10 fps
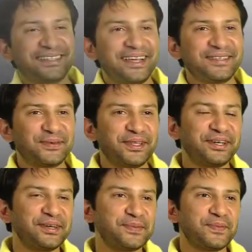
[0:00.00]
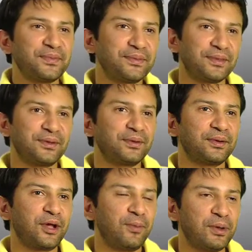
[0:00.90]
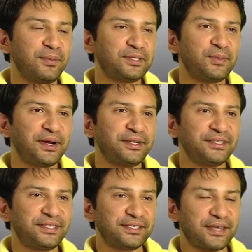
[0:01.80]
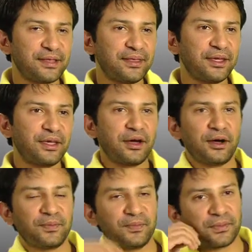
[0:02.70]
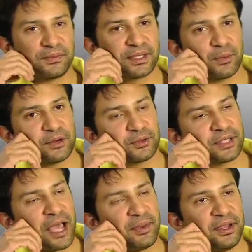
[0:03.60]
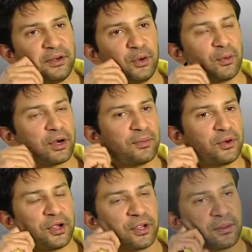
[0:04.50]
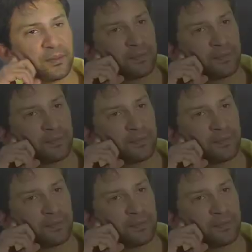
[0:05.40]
nice for the compliments, but it's just, I think, I'm someone who's happy doing what I'm doing.